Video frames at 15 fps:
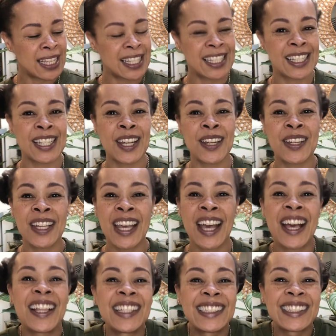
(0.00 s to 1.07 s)
So
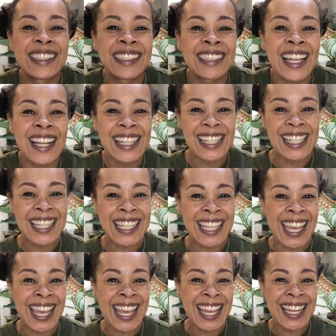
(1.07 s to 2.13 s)
yeah, thanks
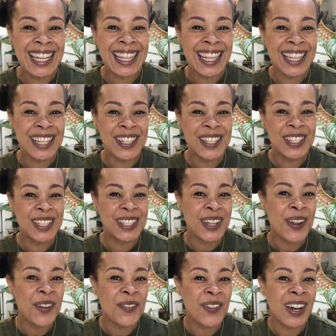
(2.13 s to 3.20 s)
again, thank you
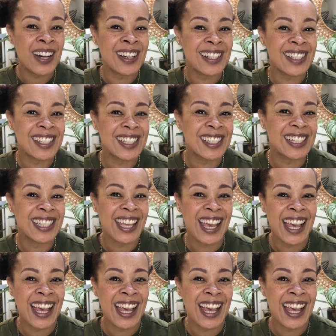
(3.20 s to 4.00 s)
so much,